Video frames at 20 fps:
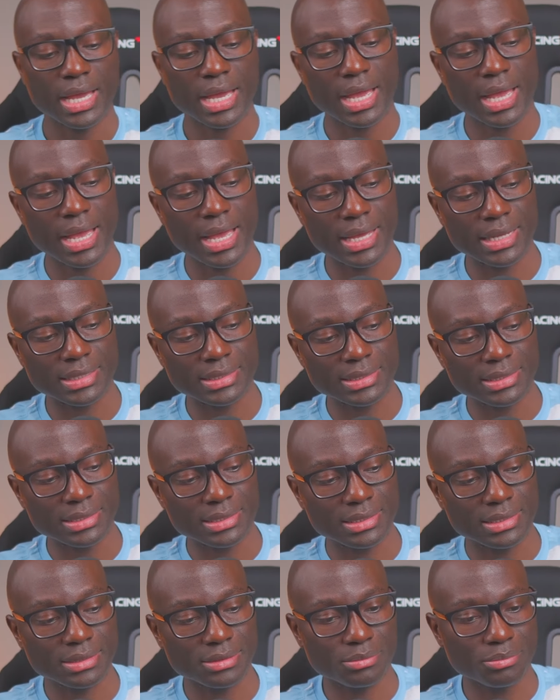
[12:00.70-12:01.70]
and
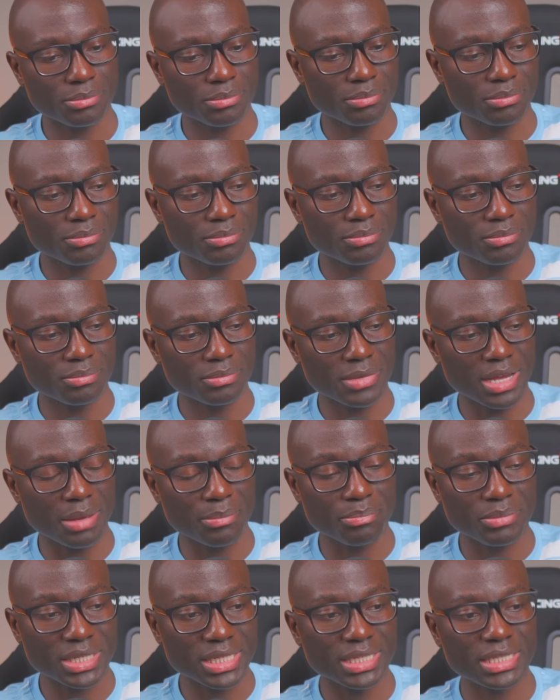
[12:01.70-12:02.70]
the
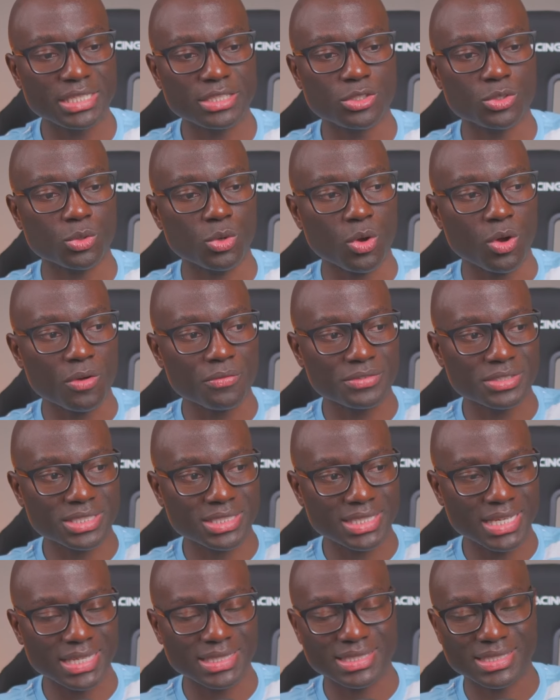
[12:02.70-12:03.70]
ability to
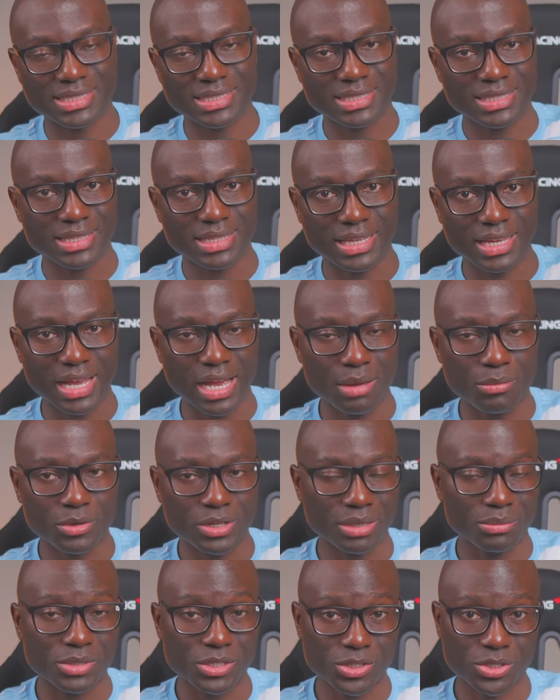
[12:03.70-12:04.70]
offset the
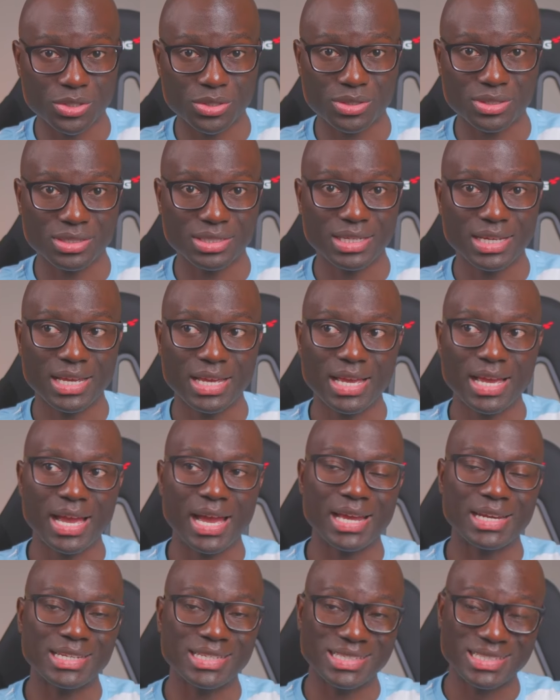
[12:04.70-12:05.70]
carbon emissions
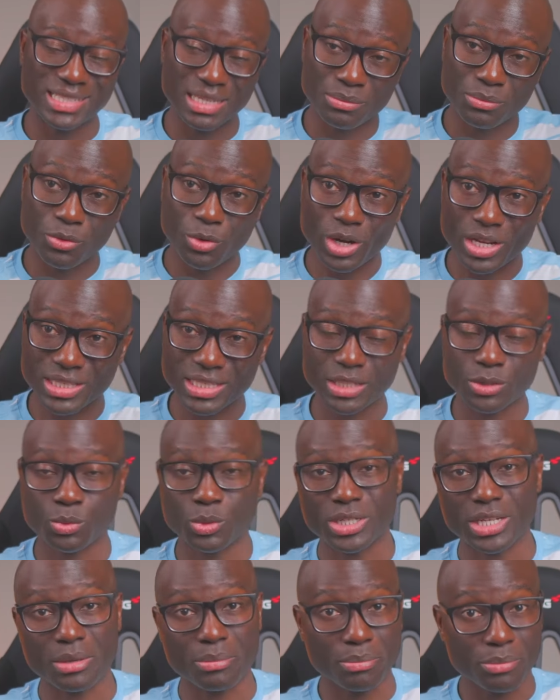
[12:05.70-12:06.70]
at the same rate as
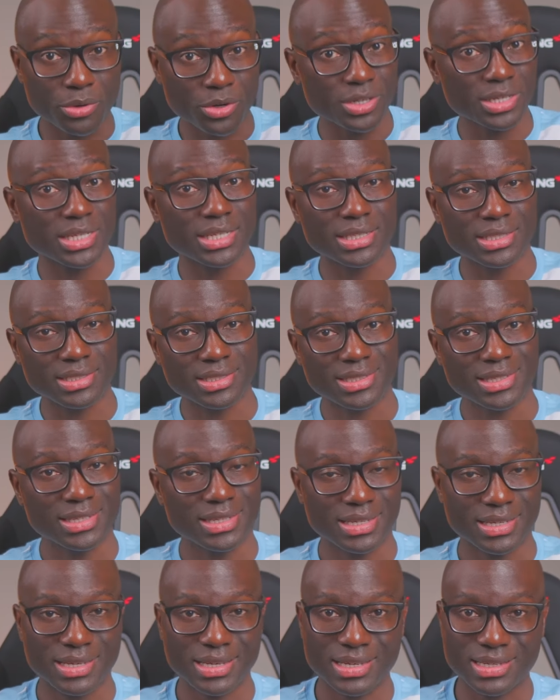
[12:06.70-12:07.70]
what they are burning
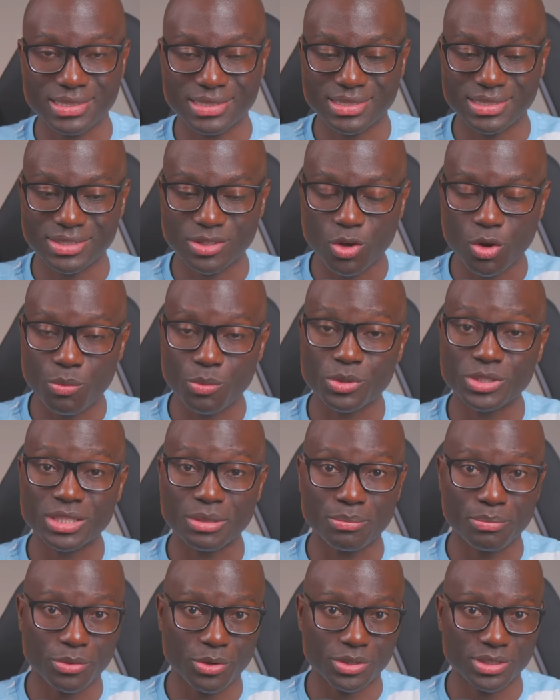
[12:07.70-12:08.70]
is almost
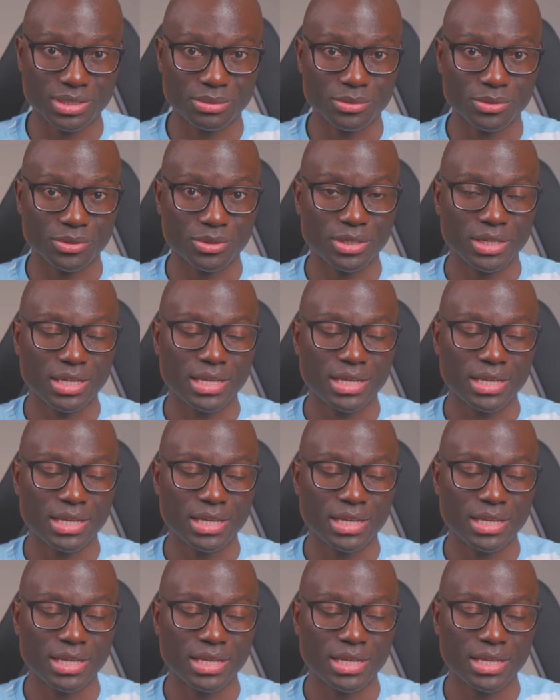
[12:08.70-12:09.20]
impossible.